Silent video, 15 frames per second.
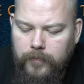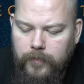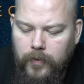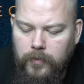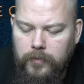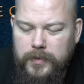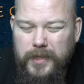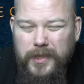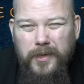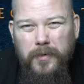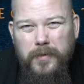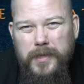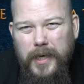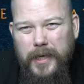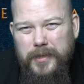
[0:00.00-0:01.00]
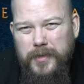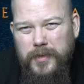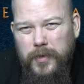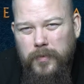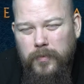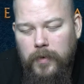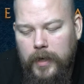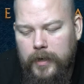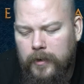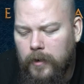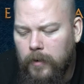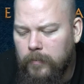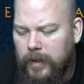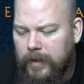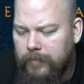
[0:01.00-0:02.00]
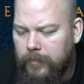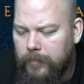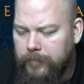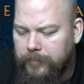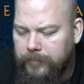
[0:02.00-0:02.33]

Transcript: fluent in using it two-handed, I believe.